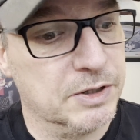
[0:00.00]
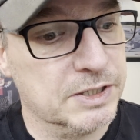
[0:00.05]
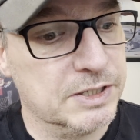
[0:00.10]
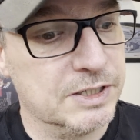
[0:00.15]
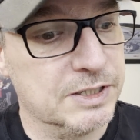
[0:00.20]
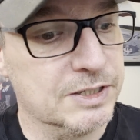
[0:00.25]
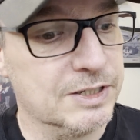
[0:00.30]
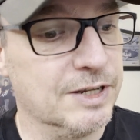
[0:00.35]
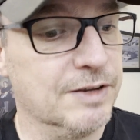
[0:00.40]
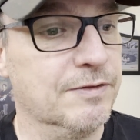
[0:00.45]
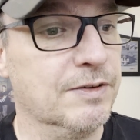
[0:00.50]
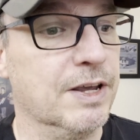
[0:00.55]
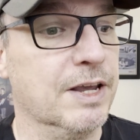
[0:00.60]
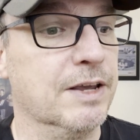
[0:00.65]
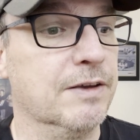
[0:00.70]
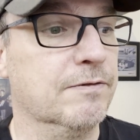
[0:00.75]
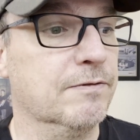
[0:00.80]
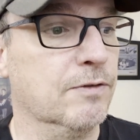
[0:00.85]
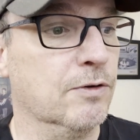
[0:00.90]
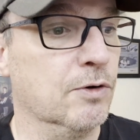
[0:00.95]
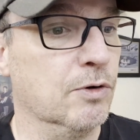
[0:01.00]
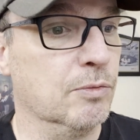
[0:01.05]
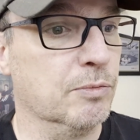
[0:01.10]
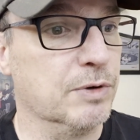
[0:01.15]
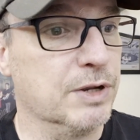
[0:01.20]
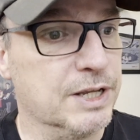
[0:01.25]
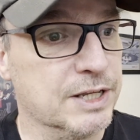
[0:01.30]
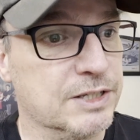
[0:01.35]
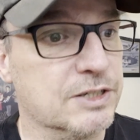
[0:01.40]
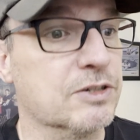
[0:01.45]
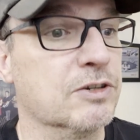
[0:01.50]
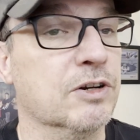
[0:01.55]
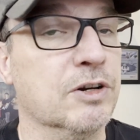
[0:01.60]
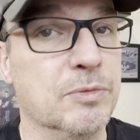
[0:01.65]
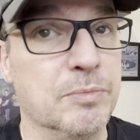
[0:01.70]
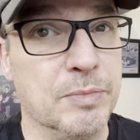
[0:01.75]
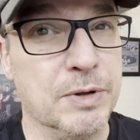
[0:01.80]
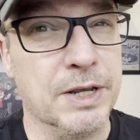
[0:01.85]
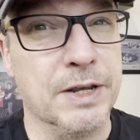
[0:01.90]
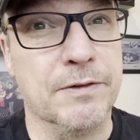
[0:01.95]
this is EVA foam. It's going
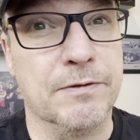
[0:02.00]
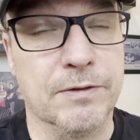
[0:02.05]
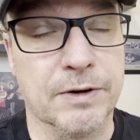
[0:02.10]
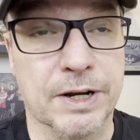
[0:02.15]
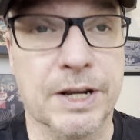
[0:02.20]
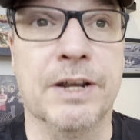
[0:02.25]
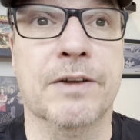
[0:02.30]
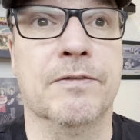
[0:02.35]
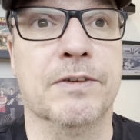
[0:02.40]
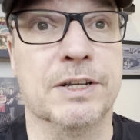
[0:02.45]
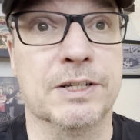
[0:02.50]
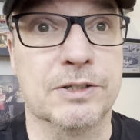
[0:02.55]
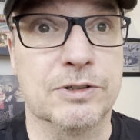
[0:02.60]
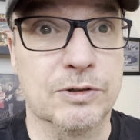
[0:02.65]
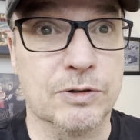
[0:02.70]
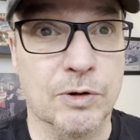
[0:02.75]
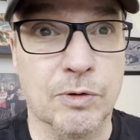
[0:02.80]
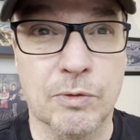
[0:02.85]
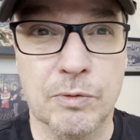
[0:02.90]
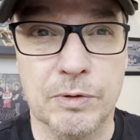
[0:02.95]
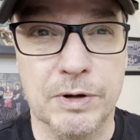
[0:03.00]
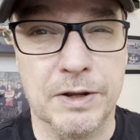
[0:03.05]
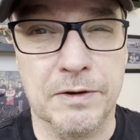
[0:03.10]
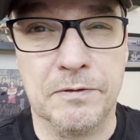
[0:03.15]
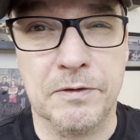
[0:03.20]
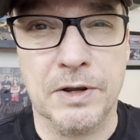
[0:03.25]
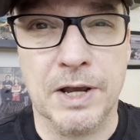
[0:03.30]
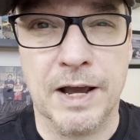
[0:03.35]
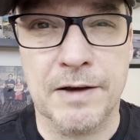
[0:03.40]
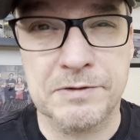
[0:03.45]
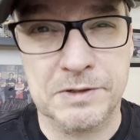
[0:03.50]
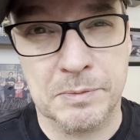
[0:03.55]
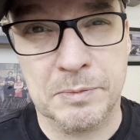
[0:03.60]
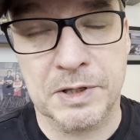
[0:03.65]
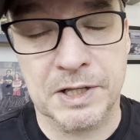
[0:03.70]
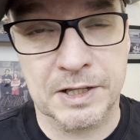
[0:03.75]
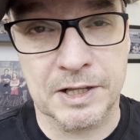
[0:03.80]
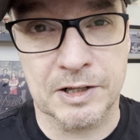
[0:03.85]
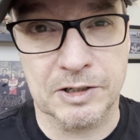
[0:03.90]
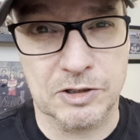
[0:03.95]
to be forgiving. So if you have
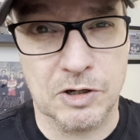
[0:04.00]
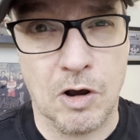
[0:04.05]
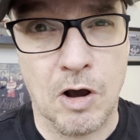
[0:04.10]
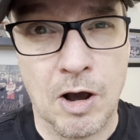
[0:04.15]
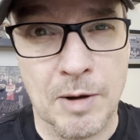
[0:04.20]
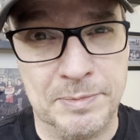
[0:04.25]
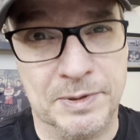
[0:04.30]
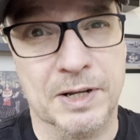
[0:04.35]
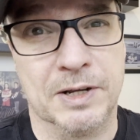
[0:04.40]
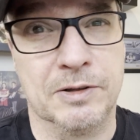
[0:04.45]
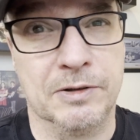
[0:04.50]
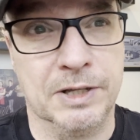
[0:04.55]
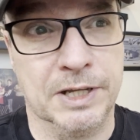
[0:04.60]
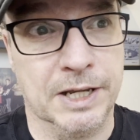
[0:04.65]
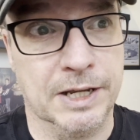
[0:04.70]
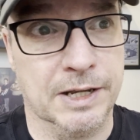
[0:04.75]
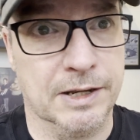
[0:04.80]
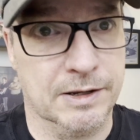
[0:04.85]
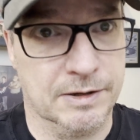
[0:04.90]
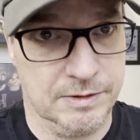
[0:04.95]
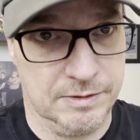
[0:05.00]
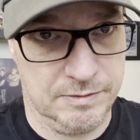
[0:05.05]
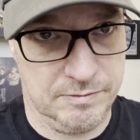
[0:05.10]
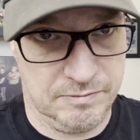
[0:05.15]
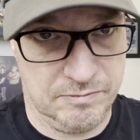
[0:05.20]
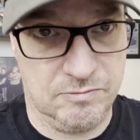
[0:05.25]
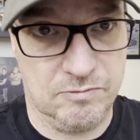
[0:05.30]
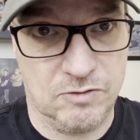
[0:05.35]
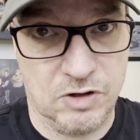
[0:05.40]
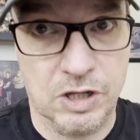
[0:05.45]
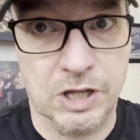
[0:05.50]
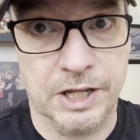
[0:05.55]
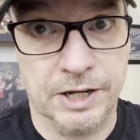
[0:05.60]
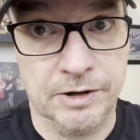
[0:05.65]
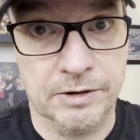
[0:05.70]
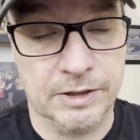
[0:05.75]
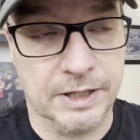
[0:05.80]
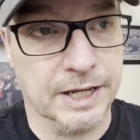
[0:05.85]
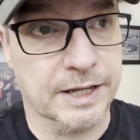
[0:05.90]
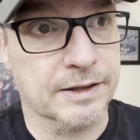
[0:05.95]
something that's optically
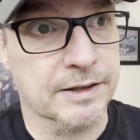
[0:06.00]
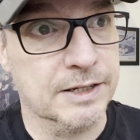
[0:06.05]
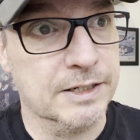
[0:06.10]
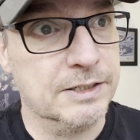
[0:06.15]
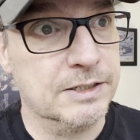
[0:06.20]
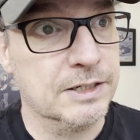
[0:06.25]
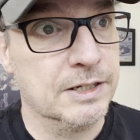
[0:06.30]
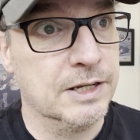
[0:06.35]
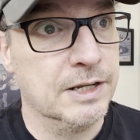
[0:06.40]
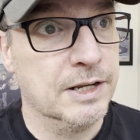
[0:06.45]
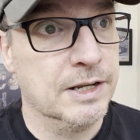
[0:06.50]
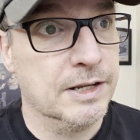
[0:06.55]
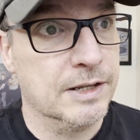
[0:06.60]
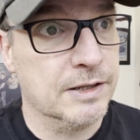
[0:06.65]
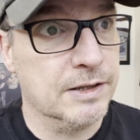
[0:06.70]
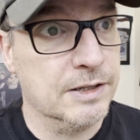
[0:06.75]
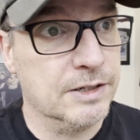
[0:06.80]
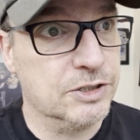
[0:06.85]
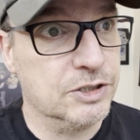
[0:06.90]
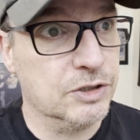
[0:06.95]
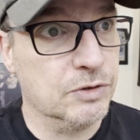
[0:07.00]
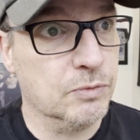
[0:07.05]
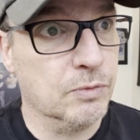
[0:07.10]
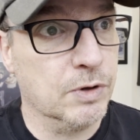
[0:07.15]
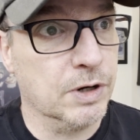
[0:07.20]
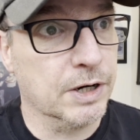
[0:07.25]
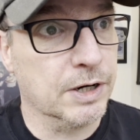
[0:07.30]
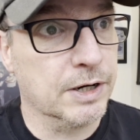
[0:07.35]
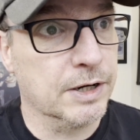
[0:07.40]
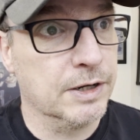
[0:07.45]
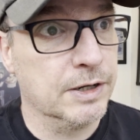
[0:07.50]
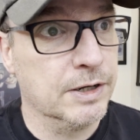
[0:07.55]
clear like this, this should work.